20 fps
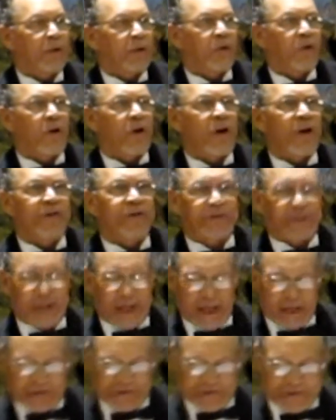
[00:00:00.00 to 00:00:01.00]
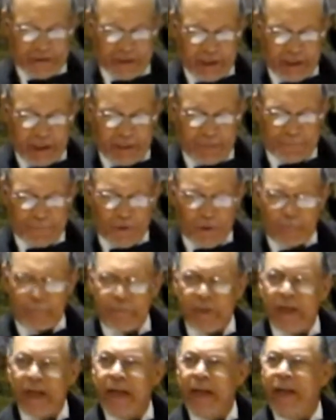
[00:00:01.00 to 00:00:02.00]
lost at sea for
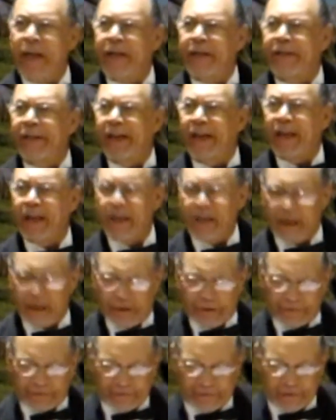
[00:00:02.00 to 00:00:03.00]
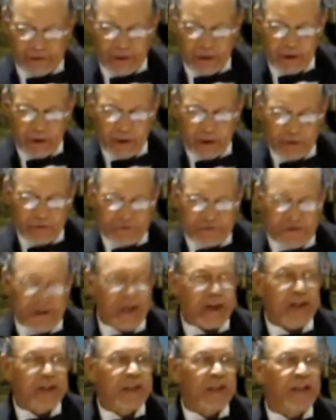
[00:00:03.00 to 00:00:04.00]
many days
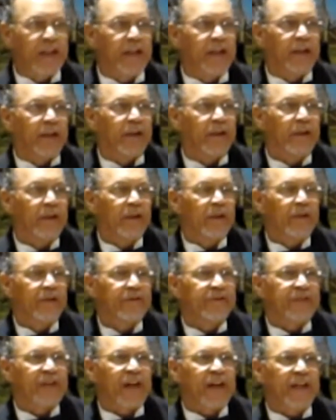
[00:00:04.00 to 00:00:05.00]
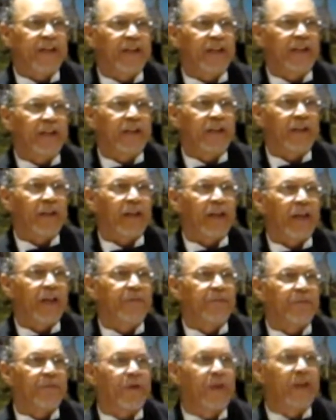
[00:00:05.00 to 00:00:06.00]
suddenly sighted
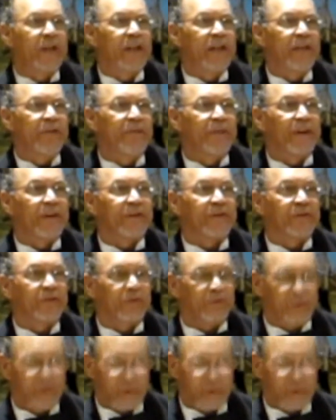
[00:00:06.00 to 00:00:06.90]
a friendly vessel.